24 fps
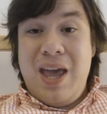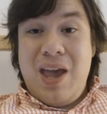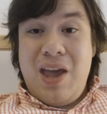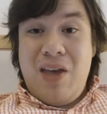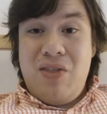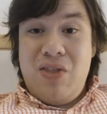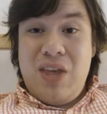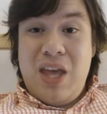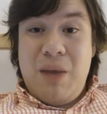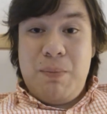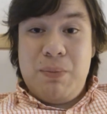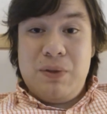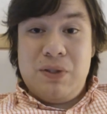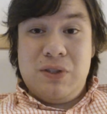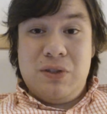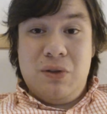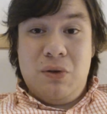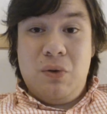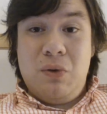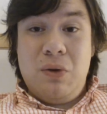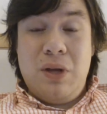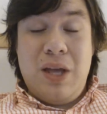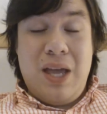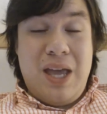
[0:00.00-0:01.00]
And the
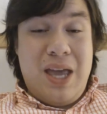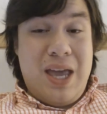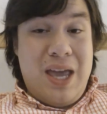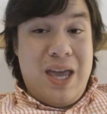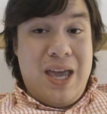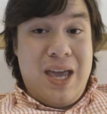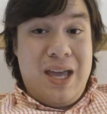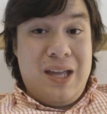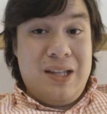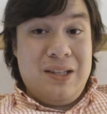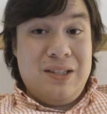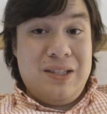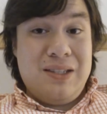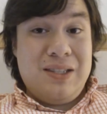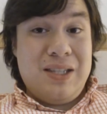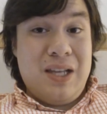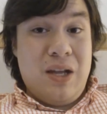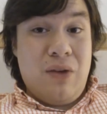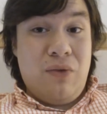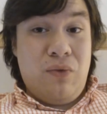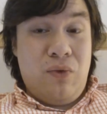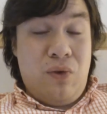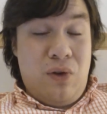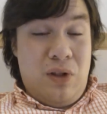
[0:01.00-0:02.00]
episode ends
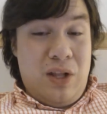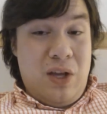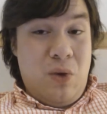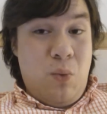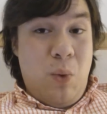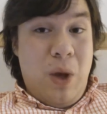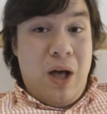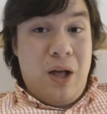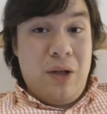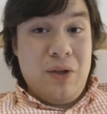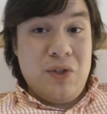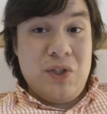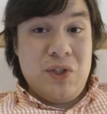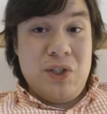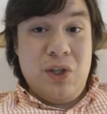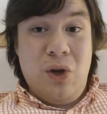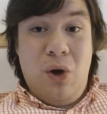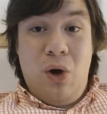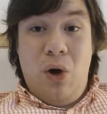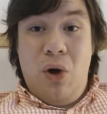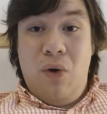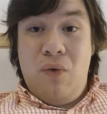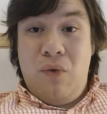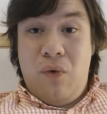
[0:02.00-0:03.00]
itself really well. So
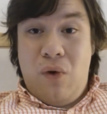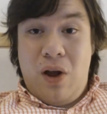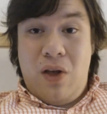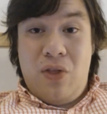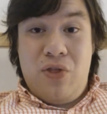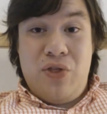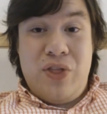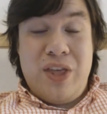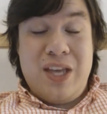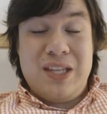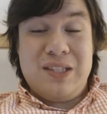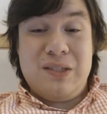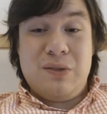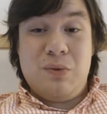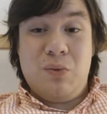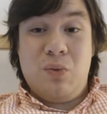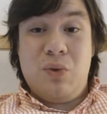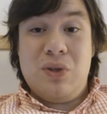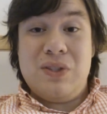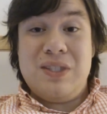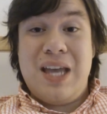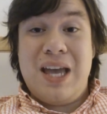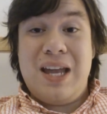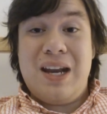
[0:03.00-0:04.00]
overall, this
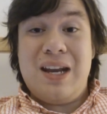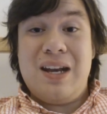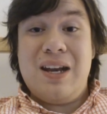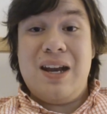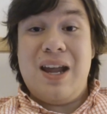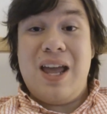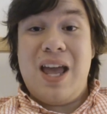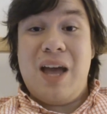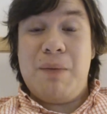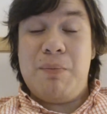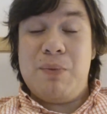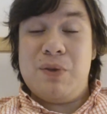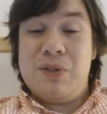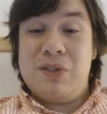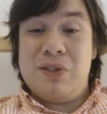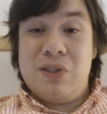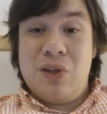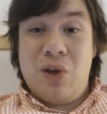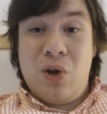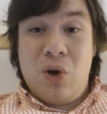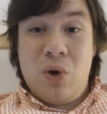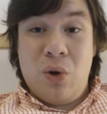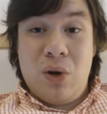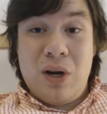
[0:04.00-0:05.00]
was yet an
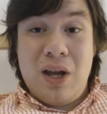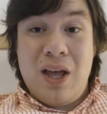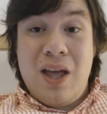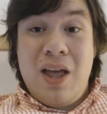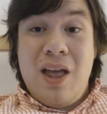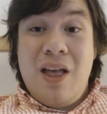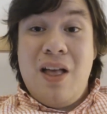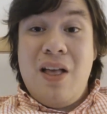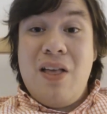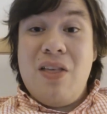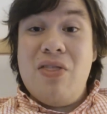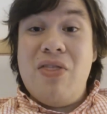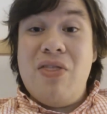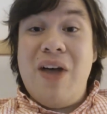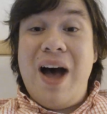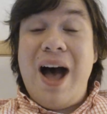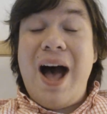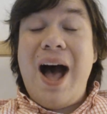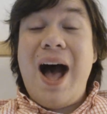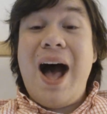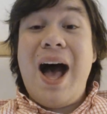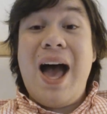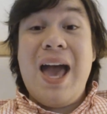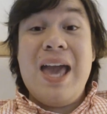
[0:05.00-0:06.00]
episode
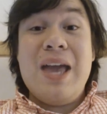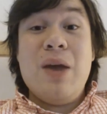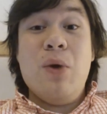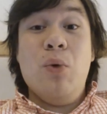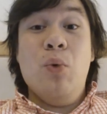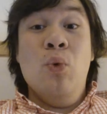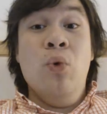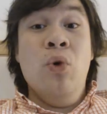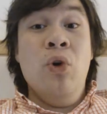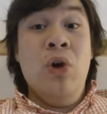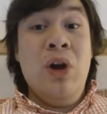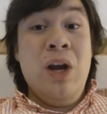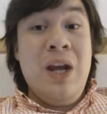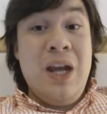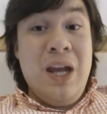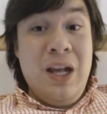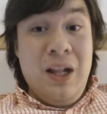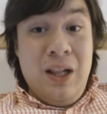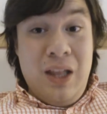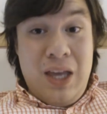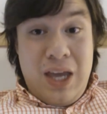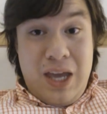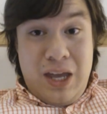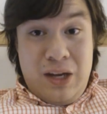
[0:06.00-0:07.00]
that I
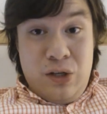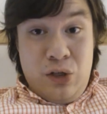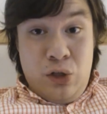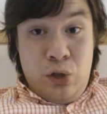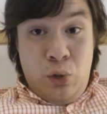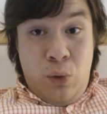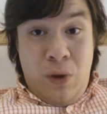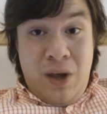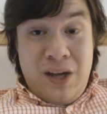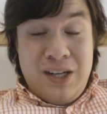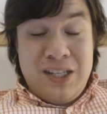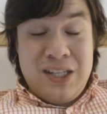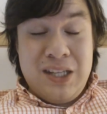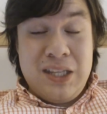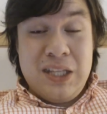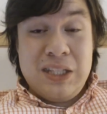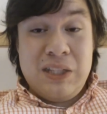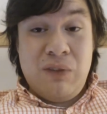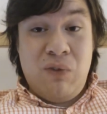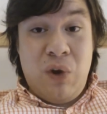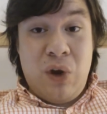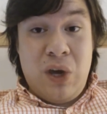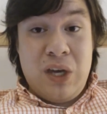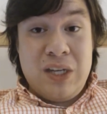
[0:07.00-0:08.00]
really enjoy to
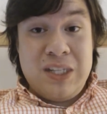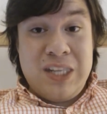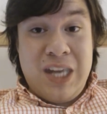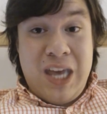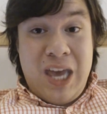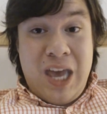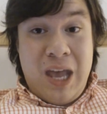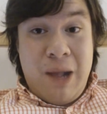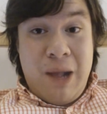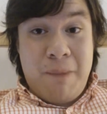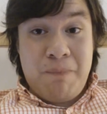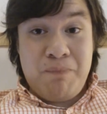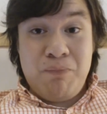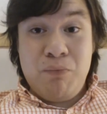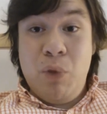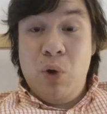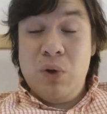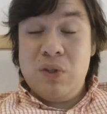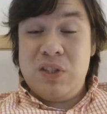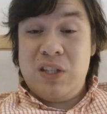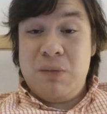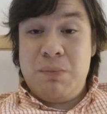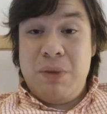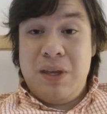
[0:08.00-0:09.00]
this very day,
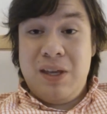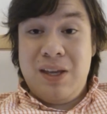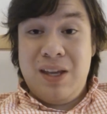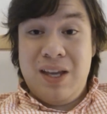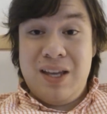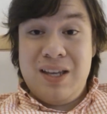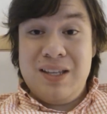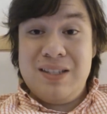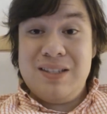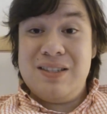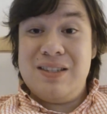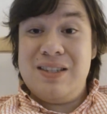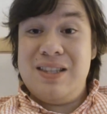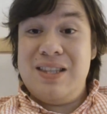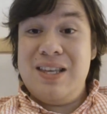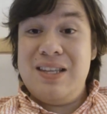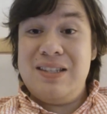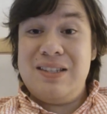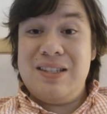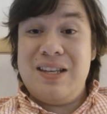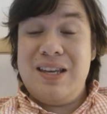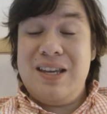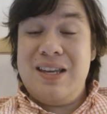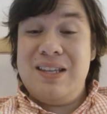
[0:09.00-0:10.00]
mostly because
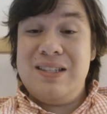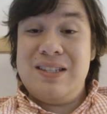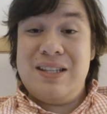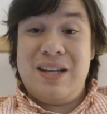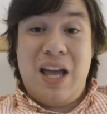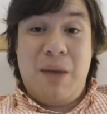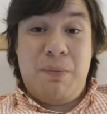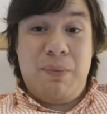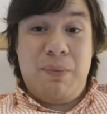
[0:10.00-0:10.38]
this is an